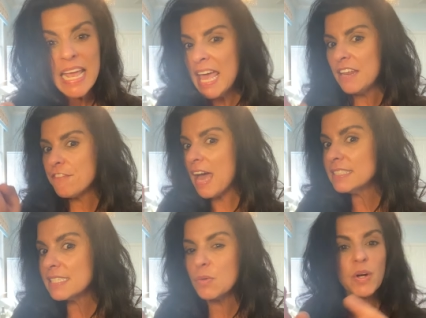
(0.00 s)
And if that
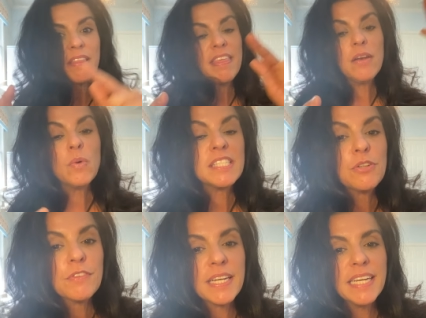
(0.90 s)
doesn't work, then what's
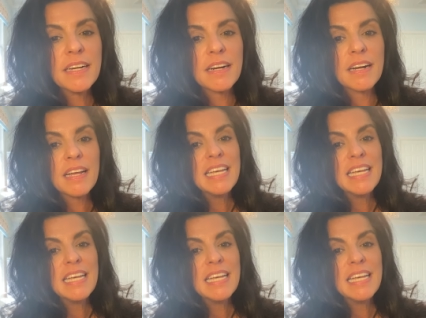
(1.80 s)
over here?